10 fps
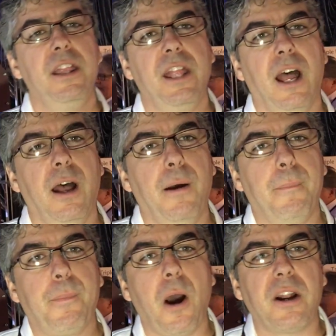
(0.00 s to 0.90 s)
The
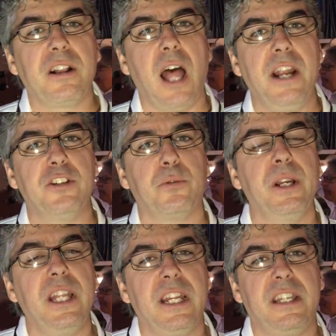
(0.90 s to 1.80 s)
product line is
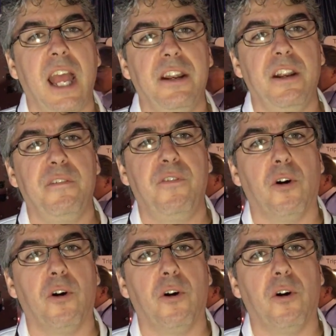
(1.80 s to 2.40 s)
really intended